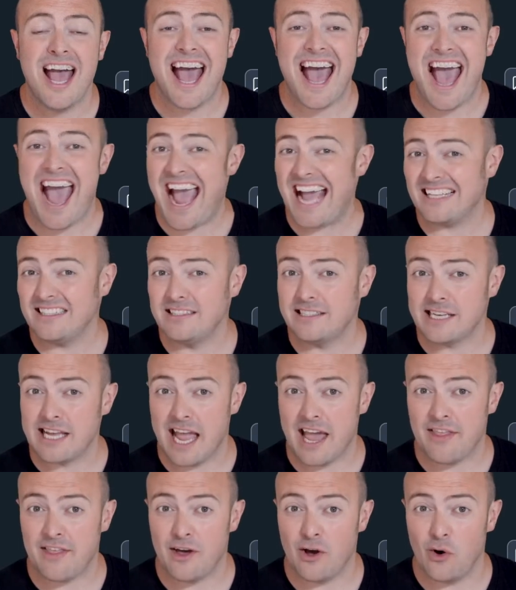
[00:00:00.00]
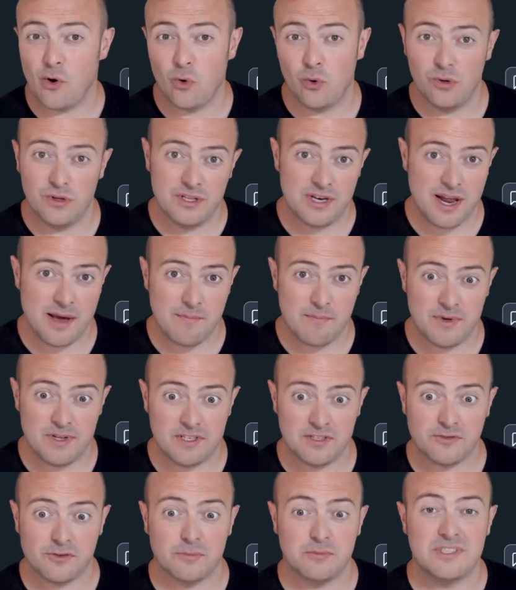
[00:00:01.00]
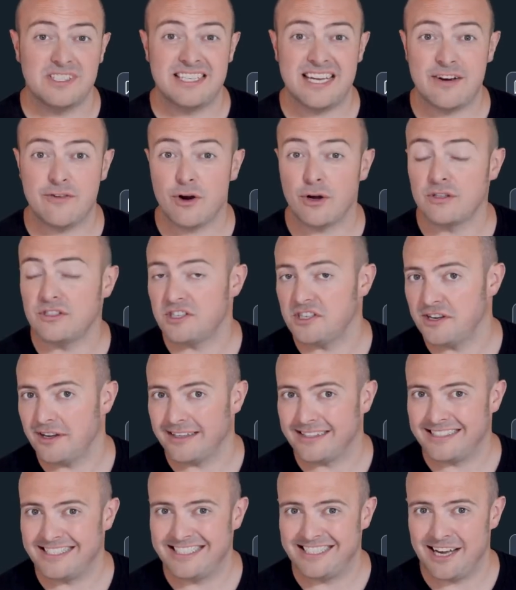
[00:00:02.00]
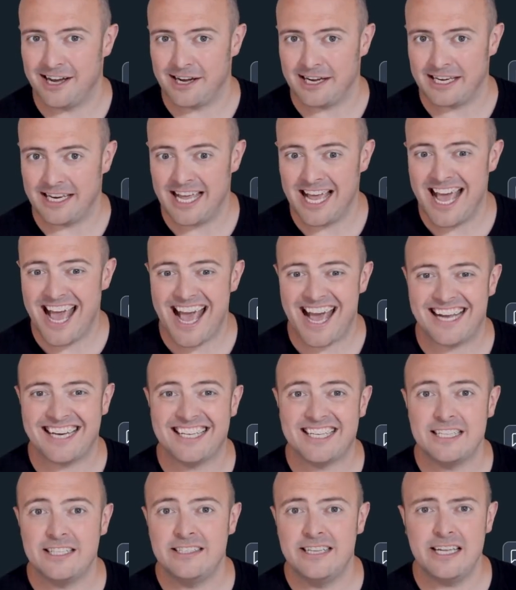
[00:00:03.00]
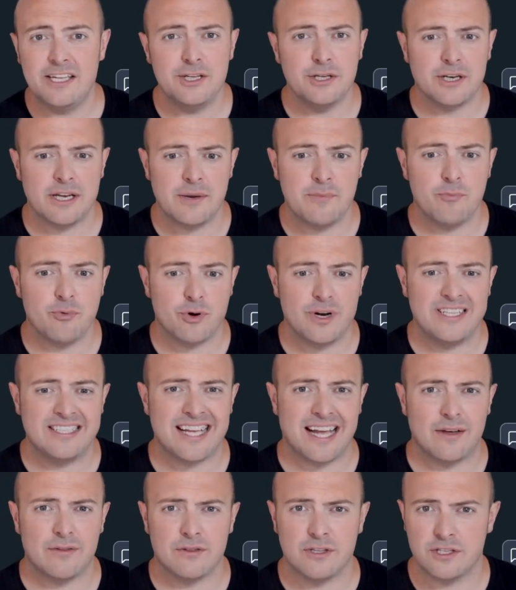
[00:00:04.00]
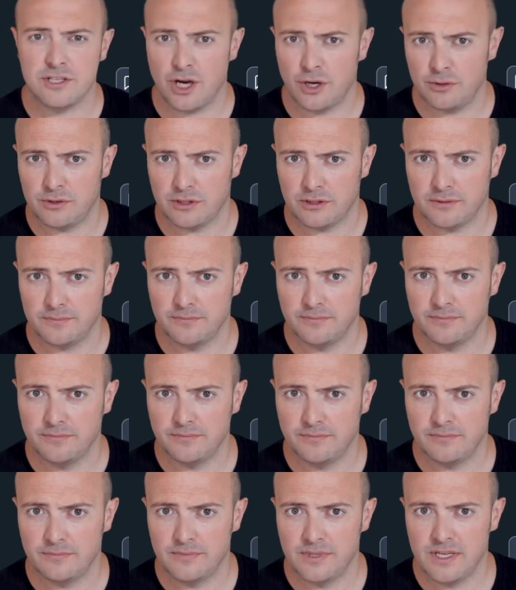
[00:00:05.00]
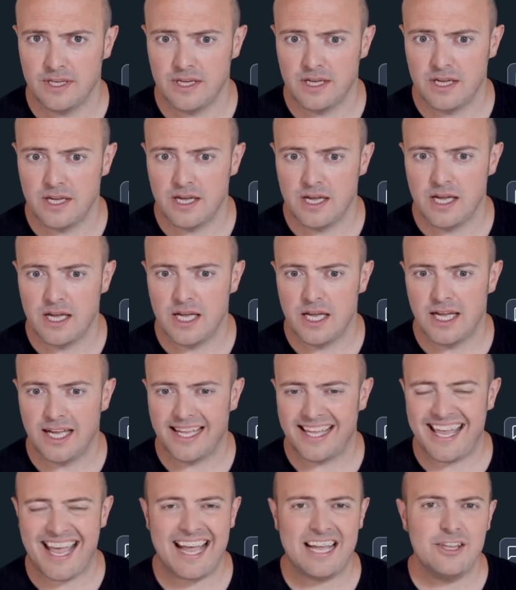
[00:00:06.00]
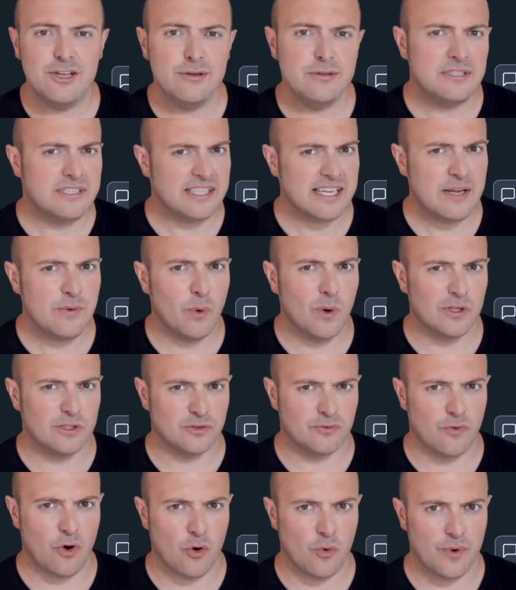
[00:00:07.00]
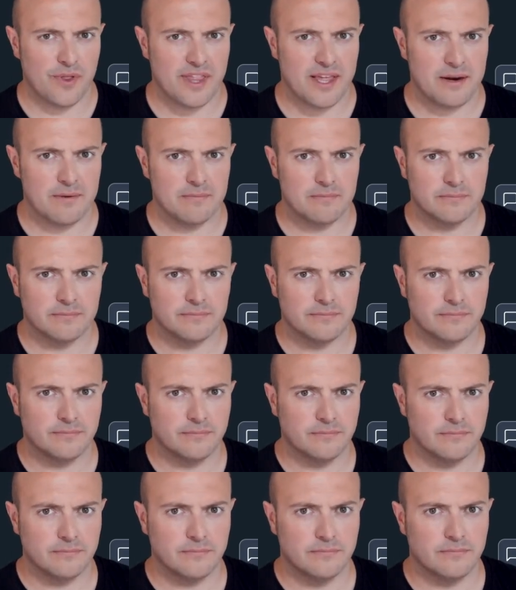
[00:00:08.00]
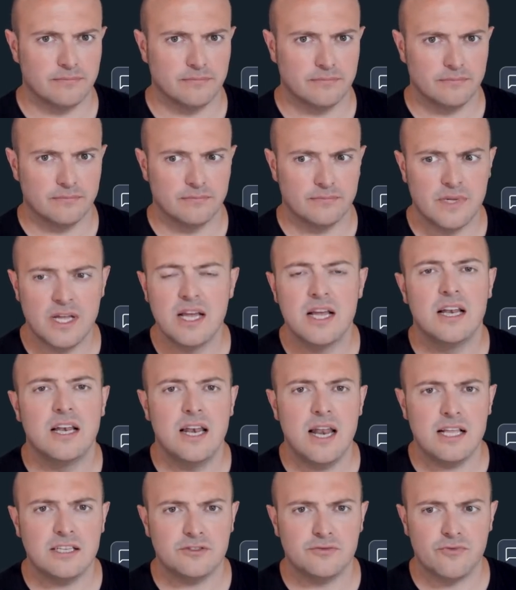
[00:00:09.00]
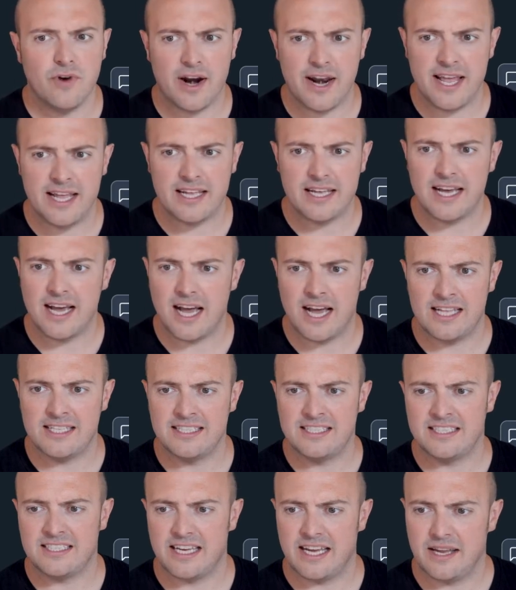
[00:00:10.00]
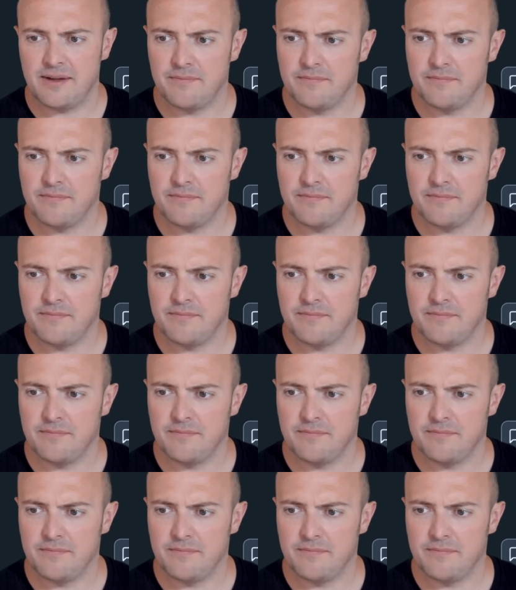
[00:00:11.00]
add together all the numbers from 0 to 99 and continually print out the total. Can you see what's wrong with it? Let's run it and see.